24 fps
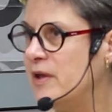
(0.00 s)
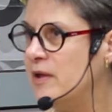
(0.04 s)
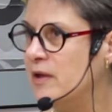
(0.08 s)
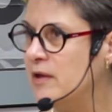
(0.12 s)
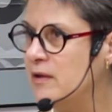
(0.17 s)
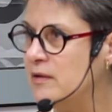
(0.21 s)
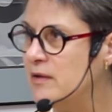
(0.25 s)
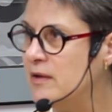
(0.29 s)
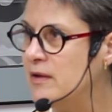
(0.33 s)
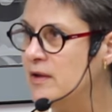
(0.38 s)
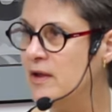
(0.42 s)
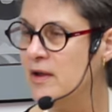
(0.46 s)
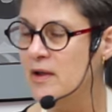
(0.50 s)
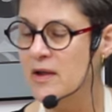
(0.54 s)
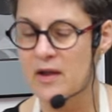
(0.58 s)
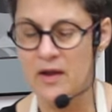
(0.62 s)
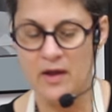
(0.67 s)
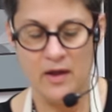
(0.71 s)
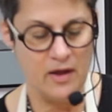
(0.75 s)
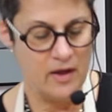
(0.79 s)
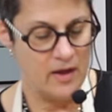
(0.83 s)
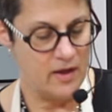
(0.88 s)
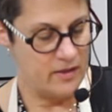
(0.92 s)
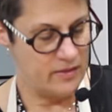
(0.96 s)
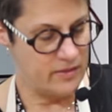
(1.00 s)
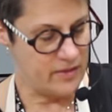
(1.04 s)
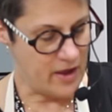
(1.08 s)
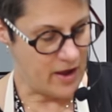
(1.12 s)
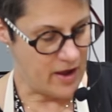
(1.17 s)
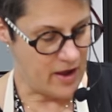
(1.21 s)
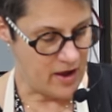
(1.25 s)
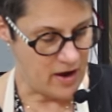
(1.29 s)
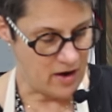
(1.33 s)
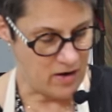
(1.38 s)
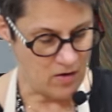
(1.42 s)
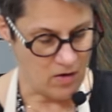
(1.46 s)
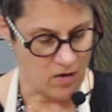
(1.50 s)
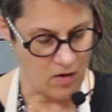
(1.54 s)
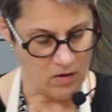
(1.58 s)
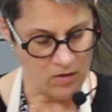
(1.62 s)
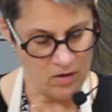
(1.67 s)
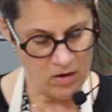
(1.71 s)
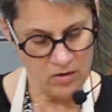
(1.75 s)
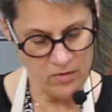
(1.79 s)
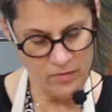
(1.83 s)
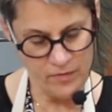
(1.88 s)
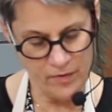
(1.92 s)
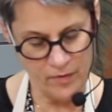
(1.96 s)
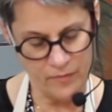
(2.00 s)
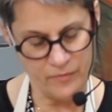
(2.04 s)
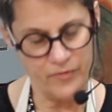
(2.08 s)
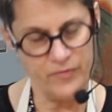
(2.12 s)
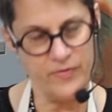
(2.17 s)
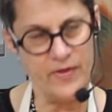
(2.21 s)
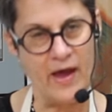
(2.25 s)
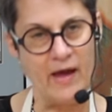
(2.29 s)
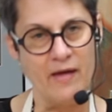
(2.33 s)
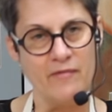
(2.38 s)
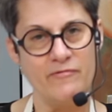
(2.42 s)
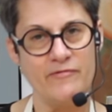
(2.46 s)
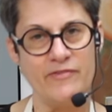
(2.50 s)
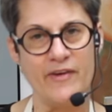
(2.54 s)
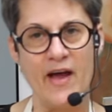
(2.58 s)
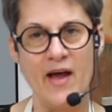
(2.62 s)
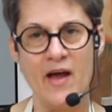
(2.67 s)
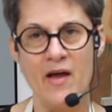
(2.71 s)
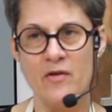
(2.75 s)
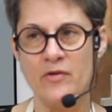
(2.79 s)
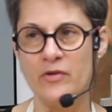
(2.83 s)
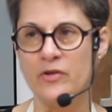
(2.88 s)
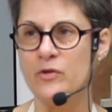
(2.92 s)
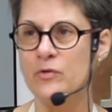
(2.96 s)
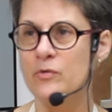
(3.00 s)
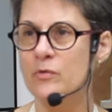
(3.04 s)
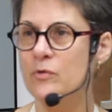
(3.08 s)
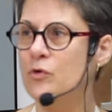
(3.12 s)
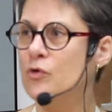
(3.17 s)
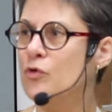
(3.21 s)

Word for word: pan, that all of that value